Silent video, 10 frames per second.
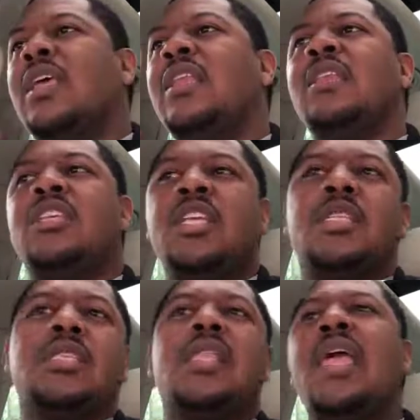getting
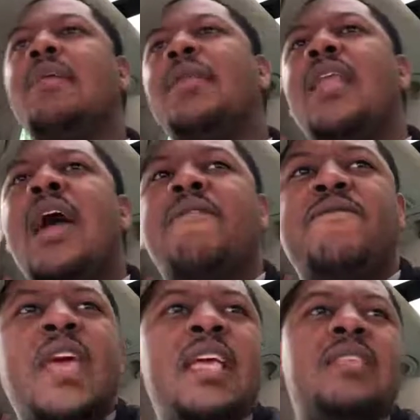shit slammed in our
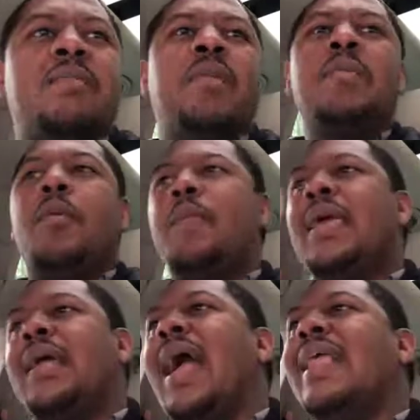face, and people
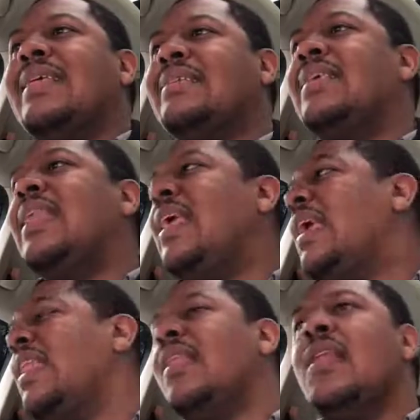being
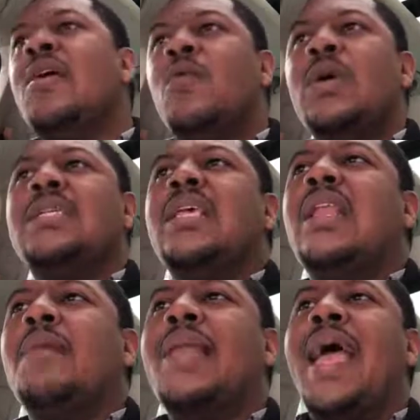condescending, and we
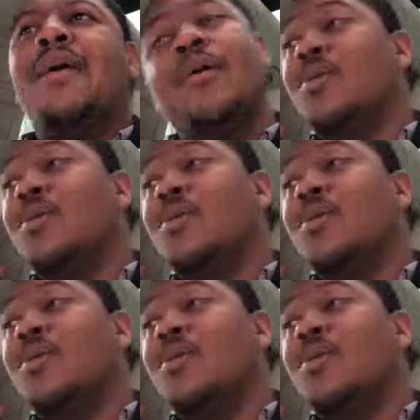sitting up like,